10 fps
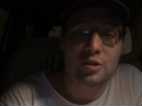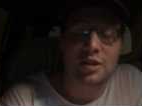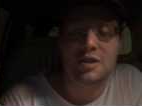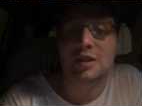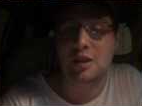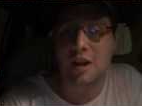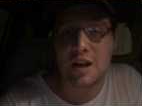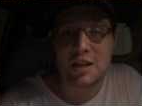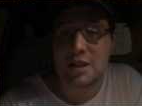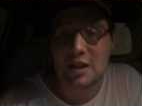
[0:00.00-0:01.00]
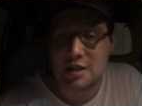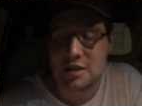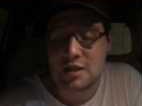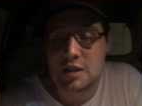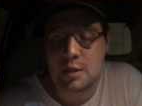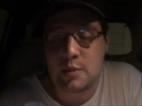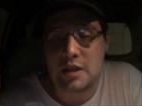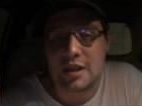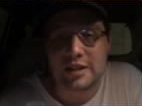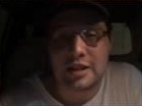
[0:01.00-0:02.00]
There's a lot that's to
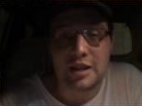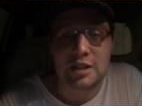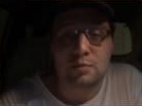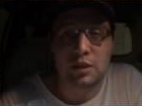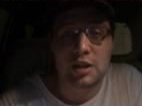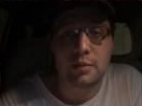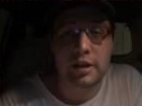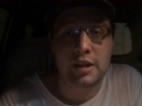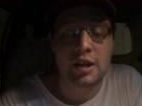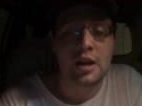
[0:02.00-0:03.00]
be explained about it.